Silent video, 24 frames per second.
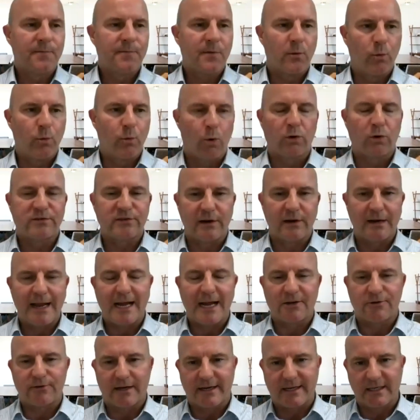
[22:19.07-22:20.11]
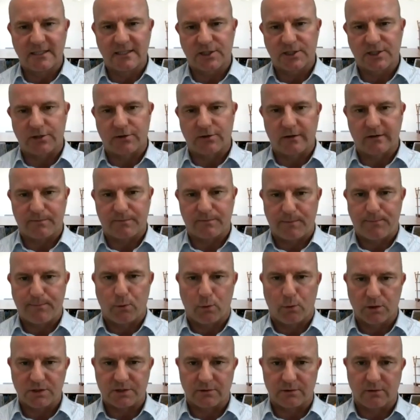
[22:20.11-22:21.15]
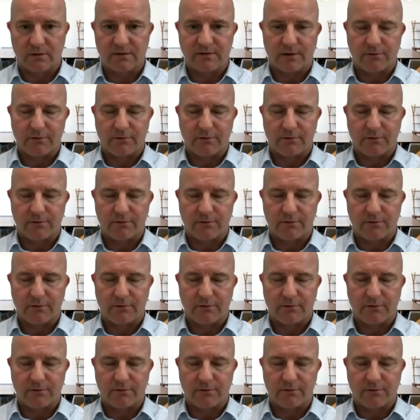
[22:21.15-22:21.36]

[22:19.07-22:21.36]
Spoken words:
water, electric, insurance proportional to